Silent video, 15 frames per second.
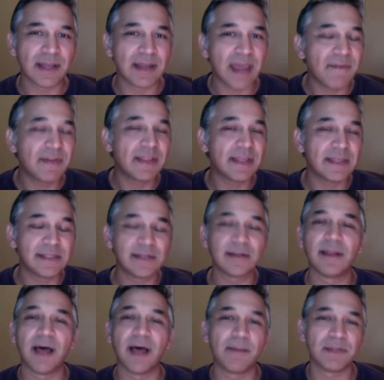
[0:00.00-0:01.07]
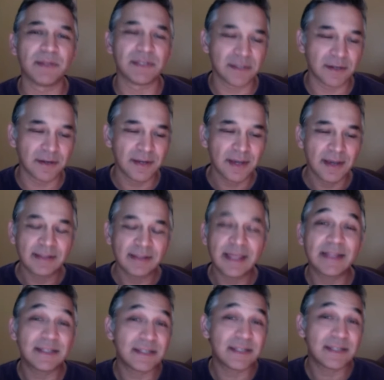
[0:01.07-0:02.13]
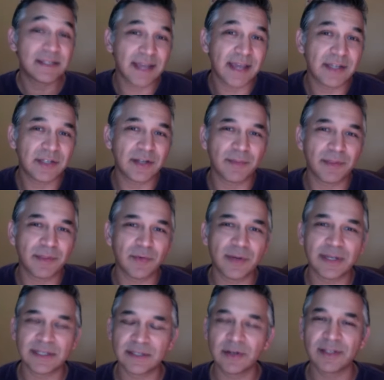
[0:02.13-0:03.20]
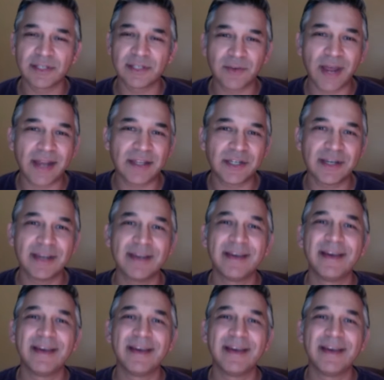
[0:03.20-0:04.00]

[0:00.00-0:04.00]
And everything's in alignment. So that's stage number 3. It's called strategy.